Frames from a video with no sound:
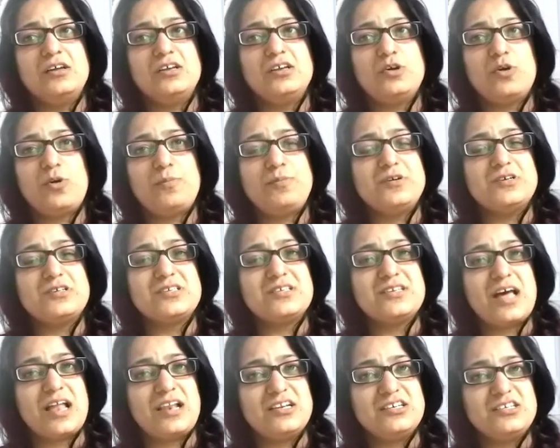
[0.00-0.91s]
your
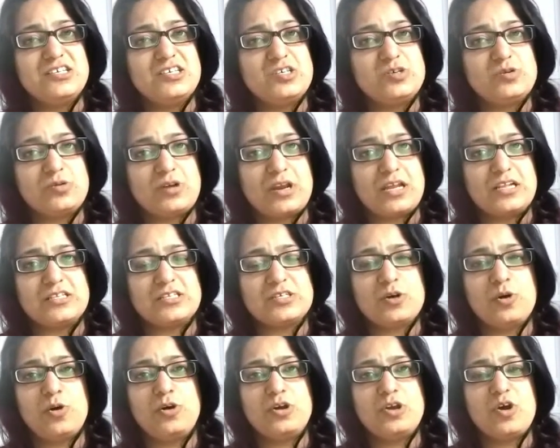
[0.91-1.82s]
personality
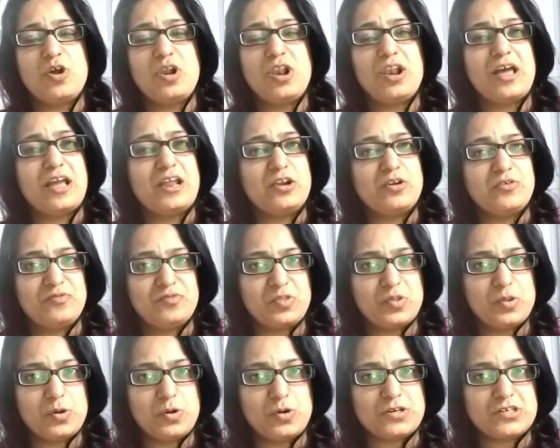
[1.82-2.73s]
traits or your line of
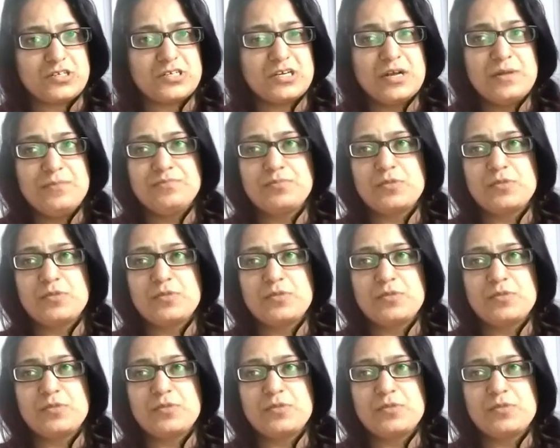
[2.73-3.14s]
thought,